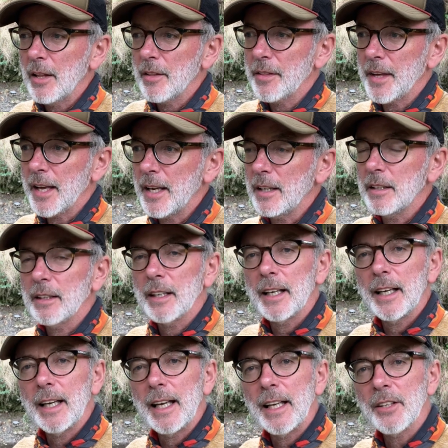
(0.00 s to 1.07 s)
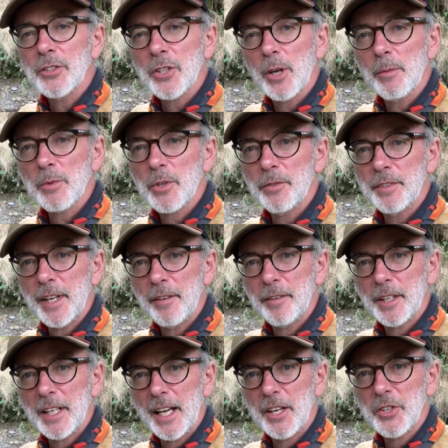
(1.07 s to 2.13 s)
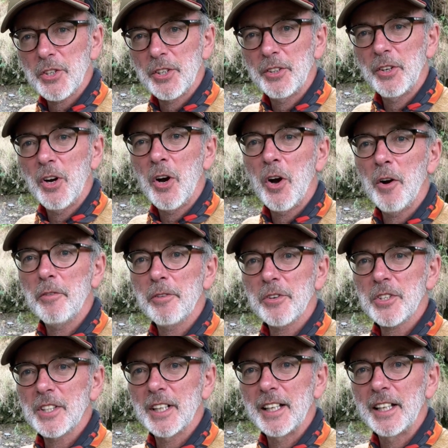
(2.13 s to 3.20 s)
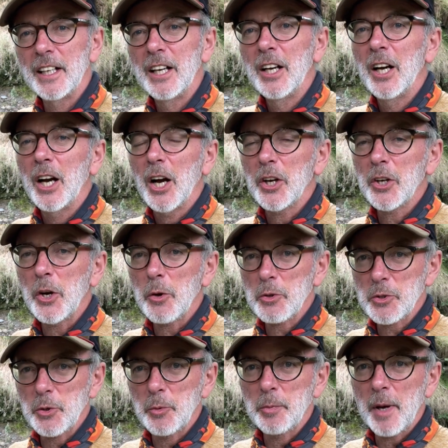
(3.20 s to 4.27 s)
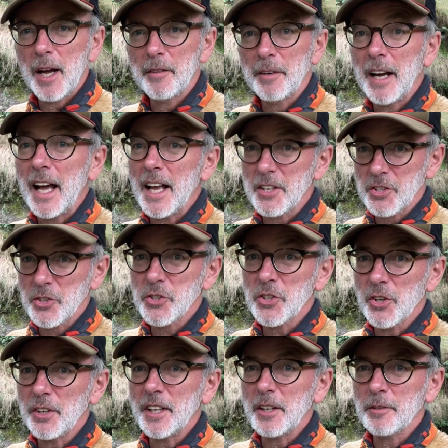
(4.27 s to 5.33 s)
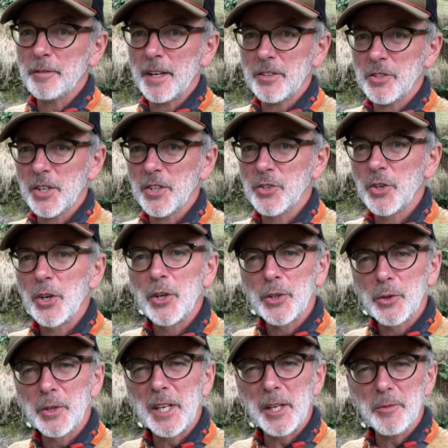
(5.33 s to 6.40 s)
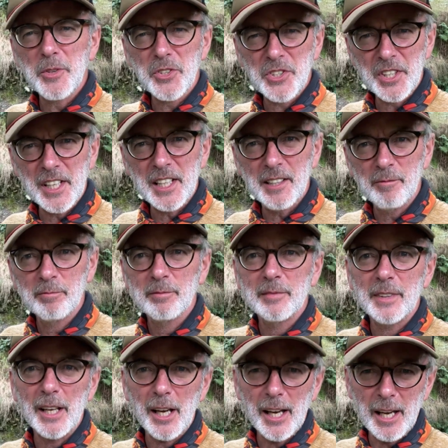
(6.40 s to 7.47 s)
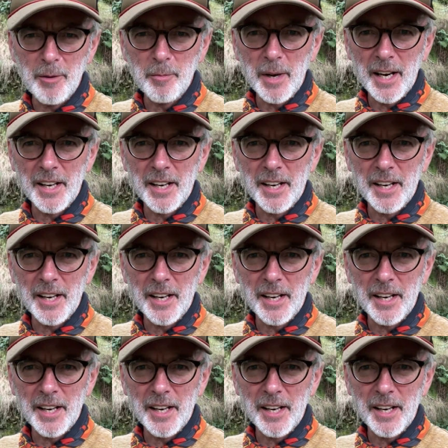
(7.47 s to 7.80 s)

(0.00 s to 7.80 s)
then in terms of navigation, obviously a coastal path has a certain advantage. You keep the sea, in my